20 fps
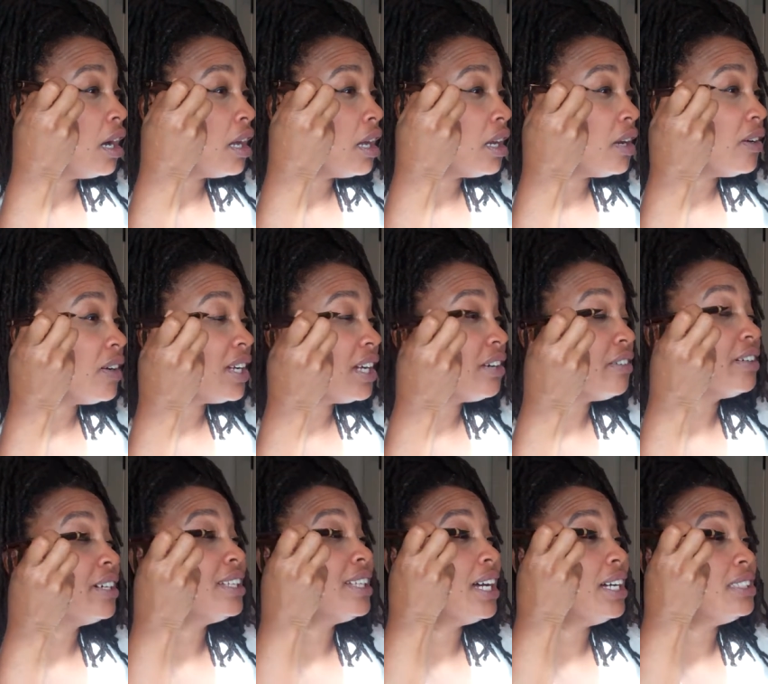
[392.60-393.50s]
You know what I
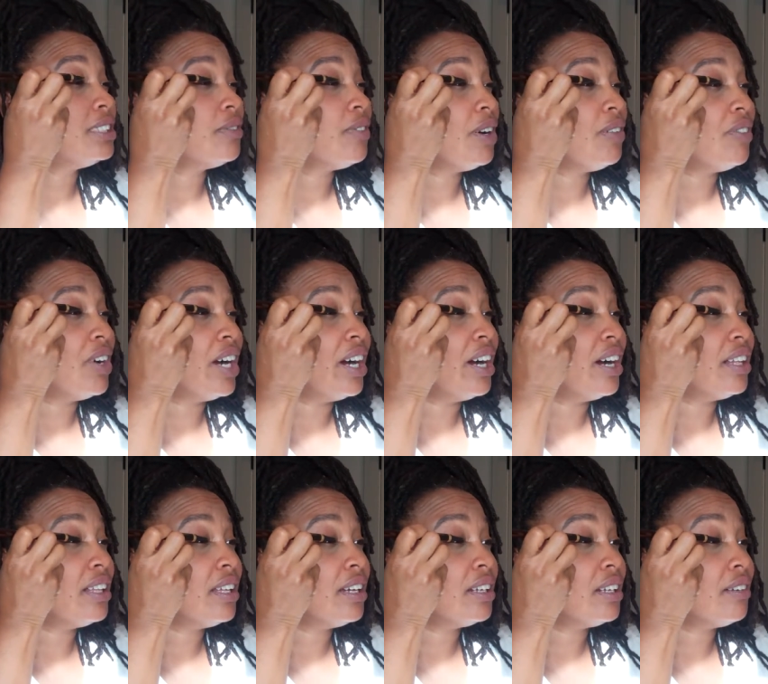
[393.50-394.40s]
realize about my
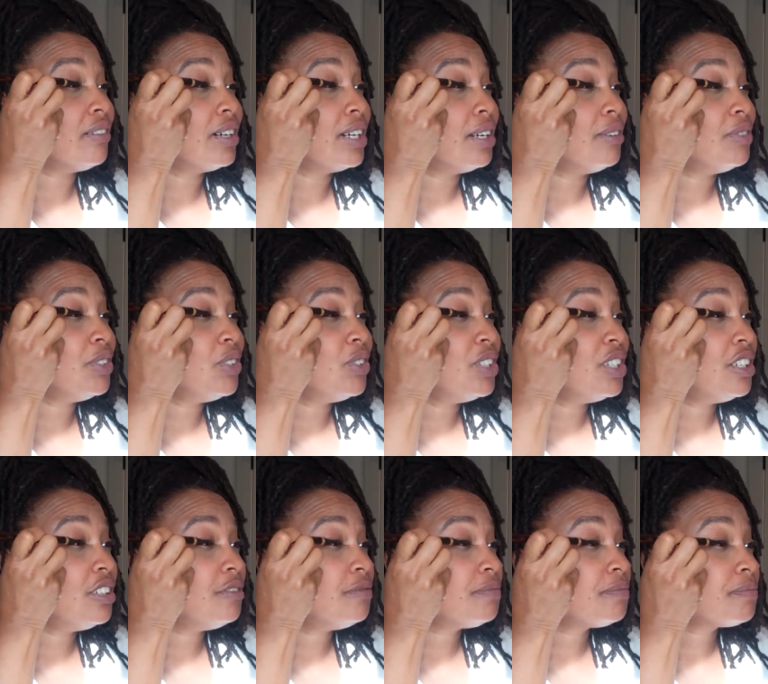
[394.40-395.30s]
eyeliner when I'm doing
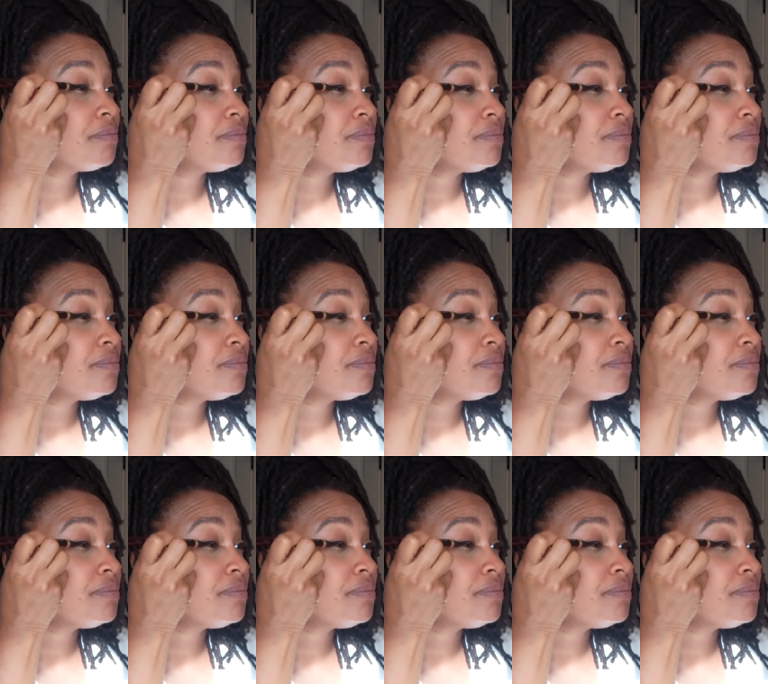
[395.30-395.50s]
it?